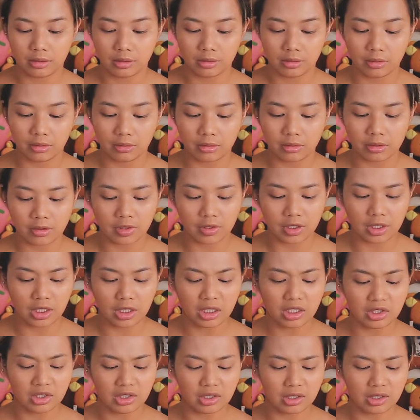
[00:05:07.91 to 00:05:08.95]
Ultra
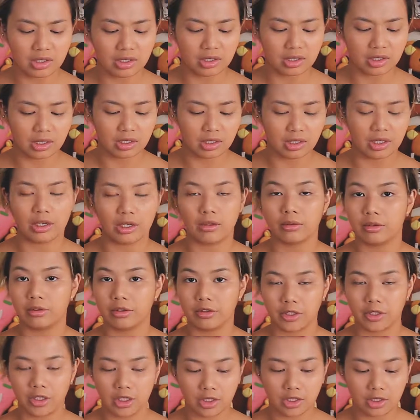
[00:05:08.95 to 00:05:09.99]
HD stick? Yeah,
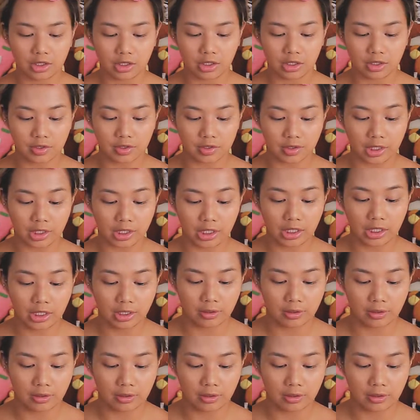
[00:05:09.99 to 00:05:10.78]
Ultra HD, sorry.